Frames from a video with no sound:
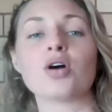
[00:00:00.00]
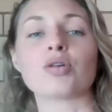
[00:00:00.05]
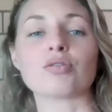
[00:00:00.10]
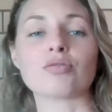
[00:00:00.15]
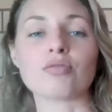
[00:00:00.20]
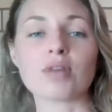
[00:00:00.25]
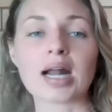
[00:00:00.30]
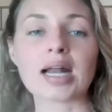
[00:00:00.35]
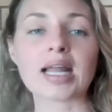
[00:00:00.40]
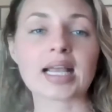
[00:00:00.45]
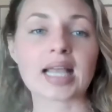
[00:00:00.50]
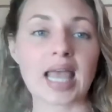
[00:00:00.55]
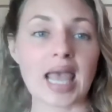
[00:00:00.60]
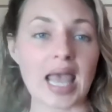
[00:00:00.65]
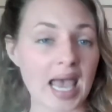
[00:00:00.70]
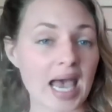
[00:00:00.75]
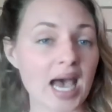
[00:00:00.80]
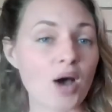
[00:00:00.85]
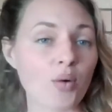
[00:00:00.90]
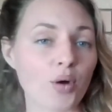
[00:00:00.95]
running
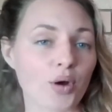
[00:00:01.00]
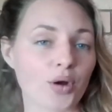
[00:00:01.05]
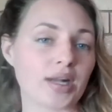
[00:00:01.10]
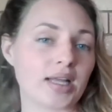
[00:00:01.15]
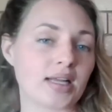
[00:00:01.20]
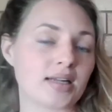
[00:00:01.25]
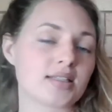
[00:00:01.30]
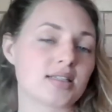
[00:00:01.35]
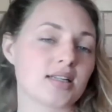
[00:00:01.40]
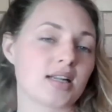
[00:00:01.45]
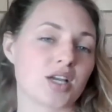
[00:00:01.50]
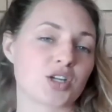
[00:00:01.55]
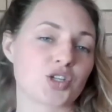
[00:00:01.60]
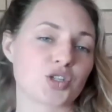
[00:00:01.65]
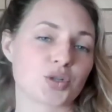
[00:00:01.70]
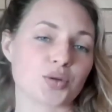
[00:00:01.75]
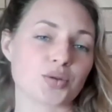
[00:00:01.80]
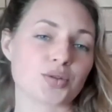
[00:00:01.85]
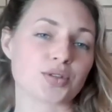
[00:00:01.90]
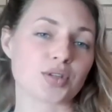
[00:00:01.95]
our own
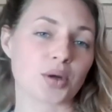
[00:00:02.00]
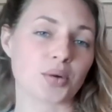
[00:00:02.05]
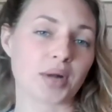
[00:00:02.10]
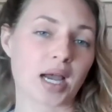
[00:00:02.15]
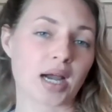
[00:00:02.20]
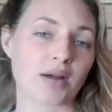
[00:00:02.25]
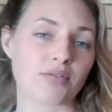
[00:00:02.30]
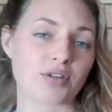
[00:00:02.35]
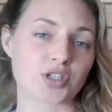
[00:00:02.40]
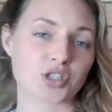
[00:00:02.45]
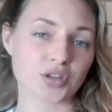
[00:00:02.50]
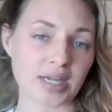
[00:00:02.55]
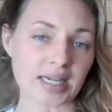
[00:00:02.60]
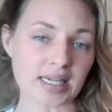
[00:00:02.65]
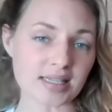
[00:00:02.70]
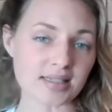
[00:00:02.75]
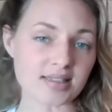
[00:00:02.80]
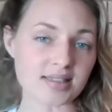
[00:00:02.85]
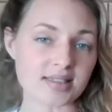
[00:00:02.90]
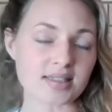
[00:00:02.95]
international sold out
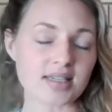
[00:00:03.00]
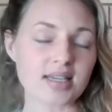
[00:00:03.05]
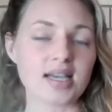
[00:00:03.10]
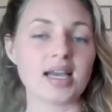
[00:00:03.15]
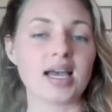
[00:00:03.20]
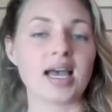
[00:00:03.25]
retreats.